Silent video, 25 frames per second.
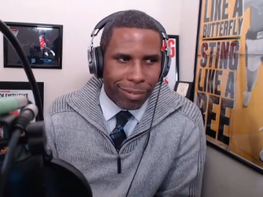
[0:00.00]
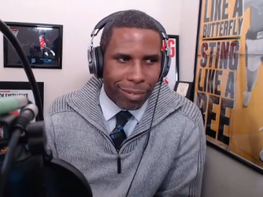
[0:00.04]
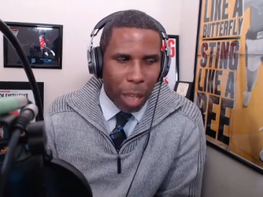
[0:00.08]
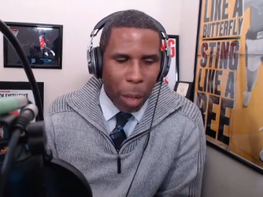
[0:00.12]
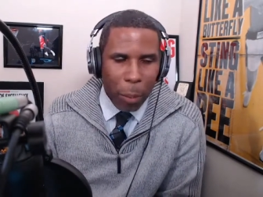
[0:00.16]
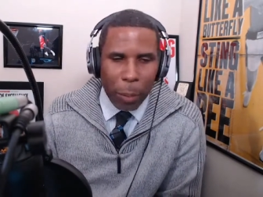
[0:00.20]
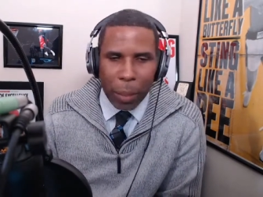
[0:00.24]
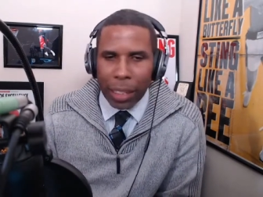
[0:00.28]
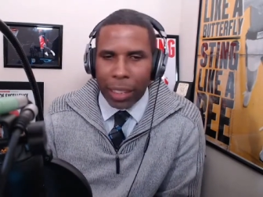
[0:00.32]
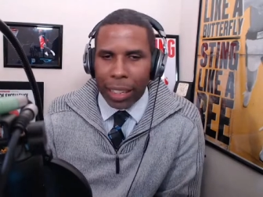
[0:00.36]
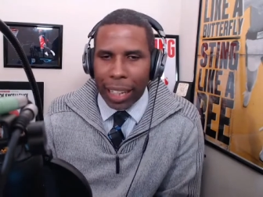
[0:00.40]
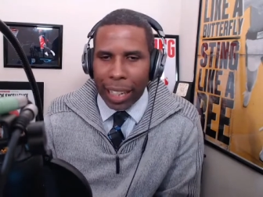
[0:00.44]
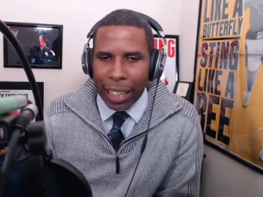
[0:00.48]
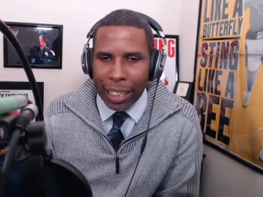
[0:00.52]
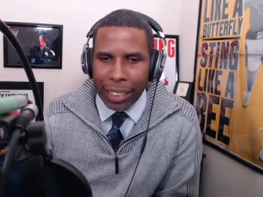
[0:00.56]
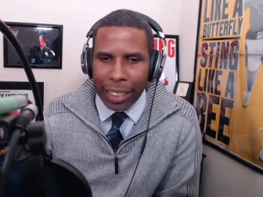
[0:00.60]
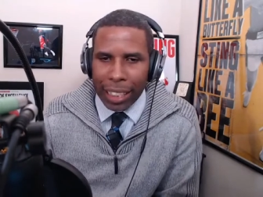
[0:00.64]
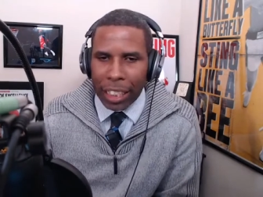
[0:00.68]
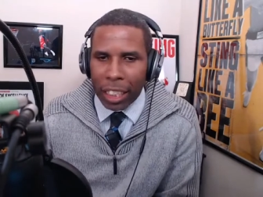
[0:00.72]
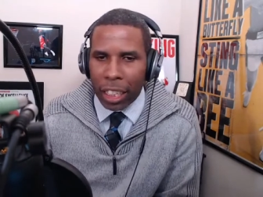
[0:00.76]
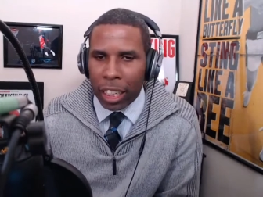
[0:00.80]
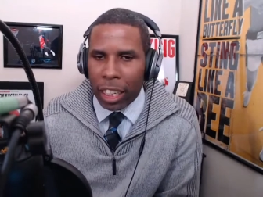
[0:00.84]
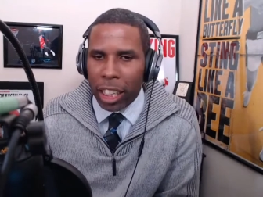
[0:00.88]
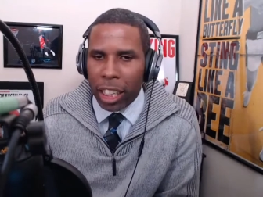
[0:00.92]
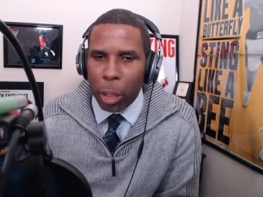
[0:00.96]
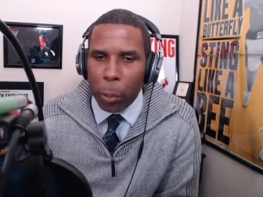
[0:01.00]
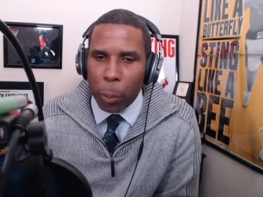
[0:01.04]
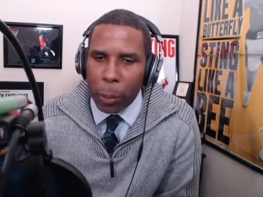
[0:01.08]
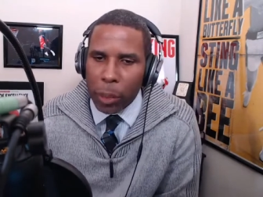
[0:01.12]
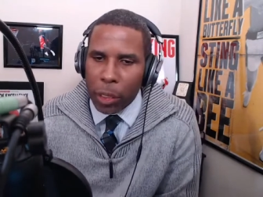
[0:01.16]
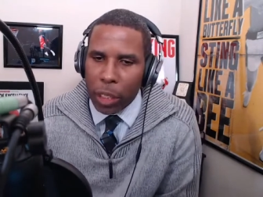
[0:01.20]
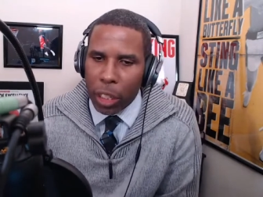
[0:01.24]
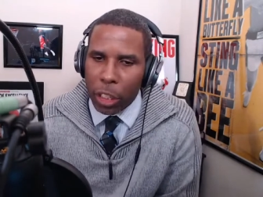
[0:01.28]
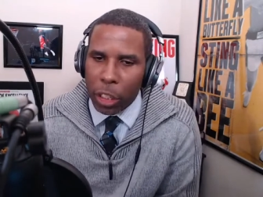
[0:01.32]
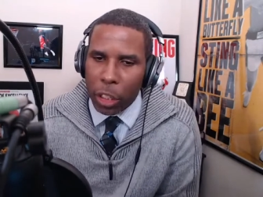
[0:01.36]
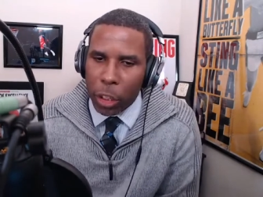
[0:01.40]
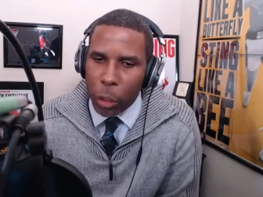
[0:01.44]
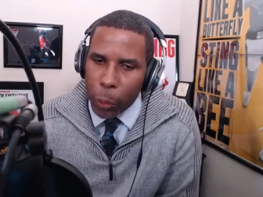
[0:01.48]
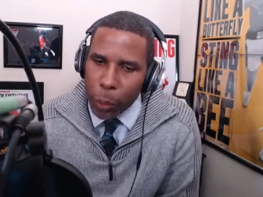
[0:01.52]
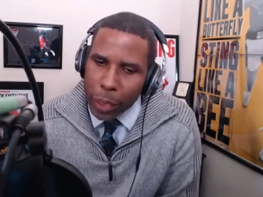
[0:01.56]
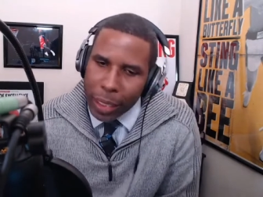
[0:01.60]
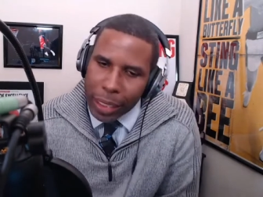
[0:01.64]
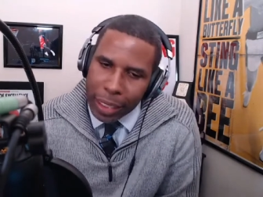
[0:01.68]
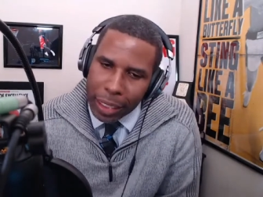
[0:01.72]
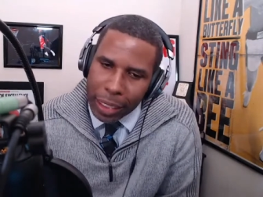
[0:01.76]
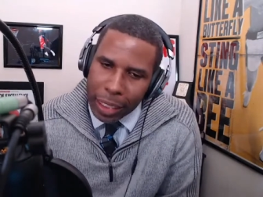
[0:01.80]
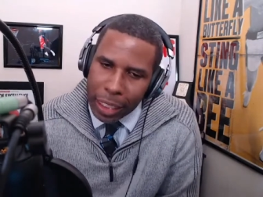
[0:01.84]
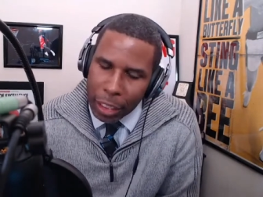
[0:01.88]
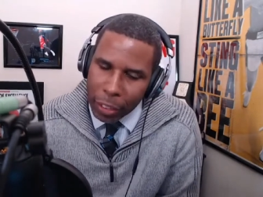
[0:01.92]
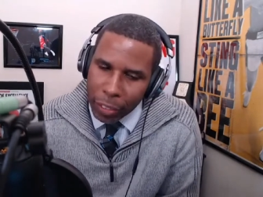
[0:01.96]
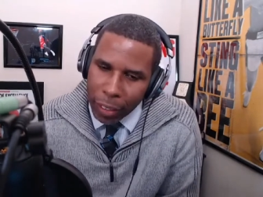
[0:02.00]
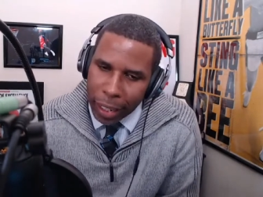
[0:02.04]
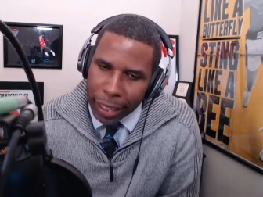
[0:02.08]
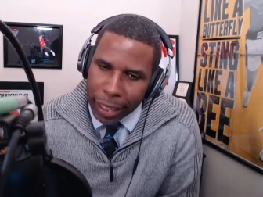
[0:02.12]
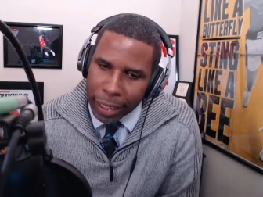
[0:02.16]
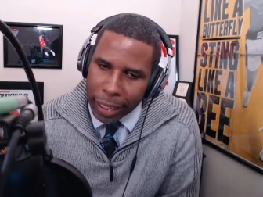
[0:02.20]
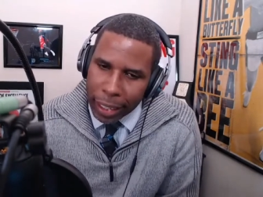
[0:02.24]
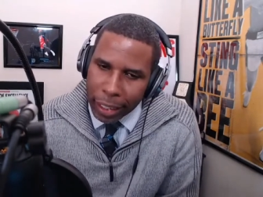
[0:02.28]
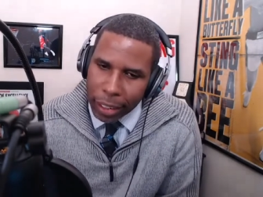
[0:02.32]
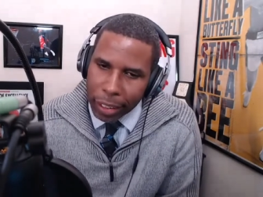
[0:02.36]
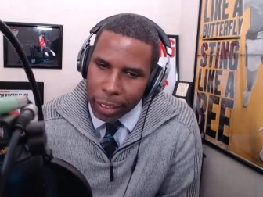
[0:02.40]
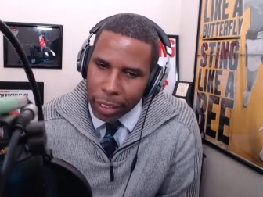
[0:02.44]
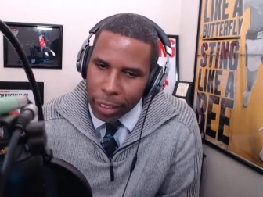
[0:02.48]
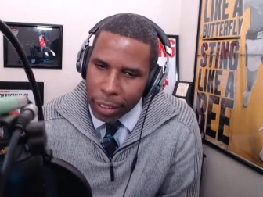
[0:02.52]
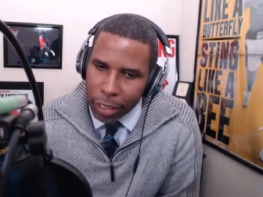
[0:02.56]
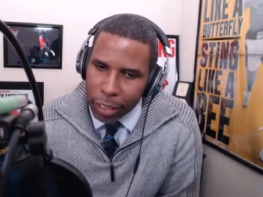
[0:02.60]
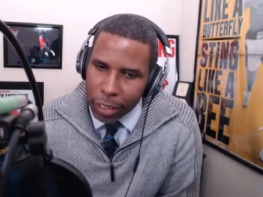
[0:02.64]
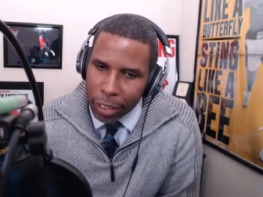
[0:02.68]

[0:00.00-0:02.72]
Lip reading: mean, like I say, the Clippers are the 3 seed right now.